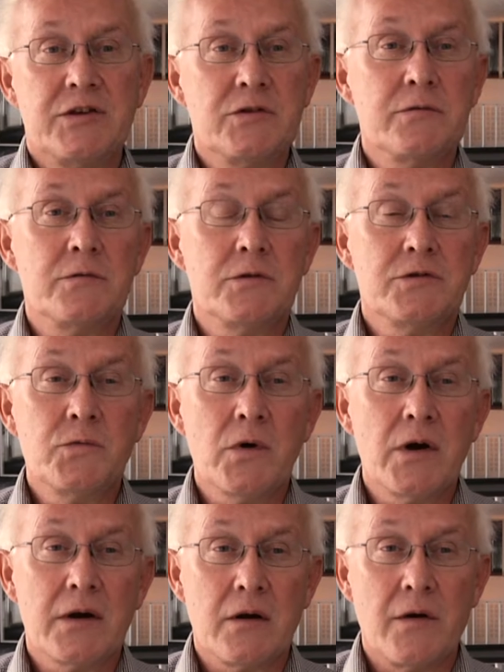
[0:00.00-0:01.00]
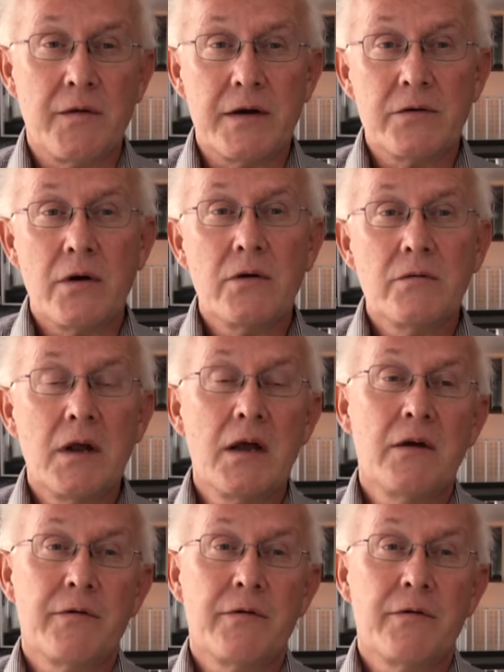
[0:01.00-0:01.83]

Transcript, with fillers: to, to work on their own,